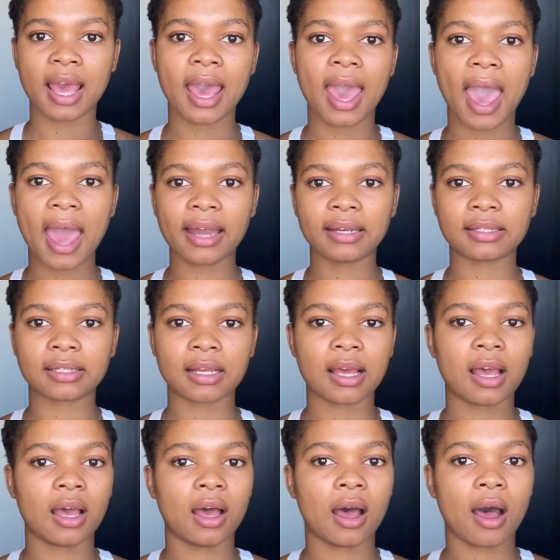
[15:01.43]
And
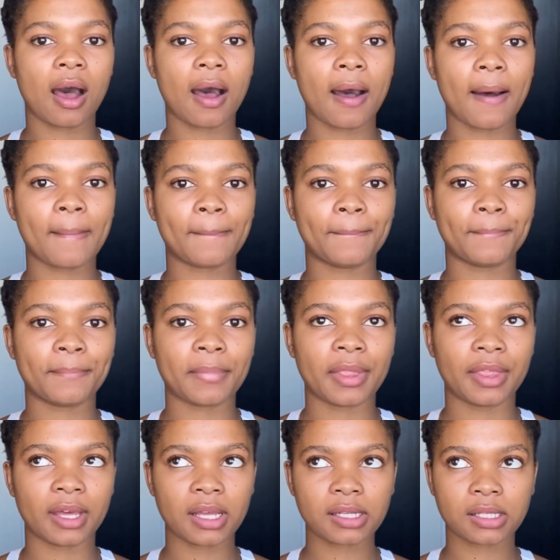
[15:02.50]

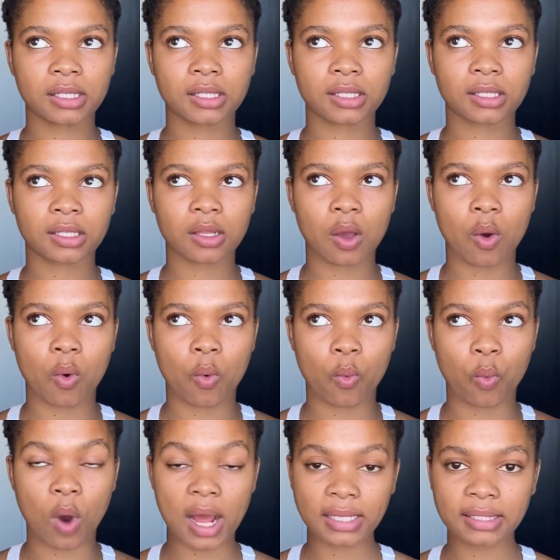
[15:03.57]
this
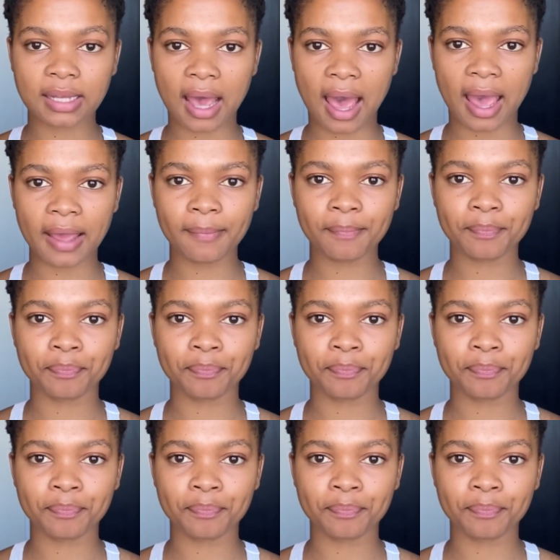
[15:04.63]
one time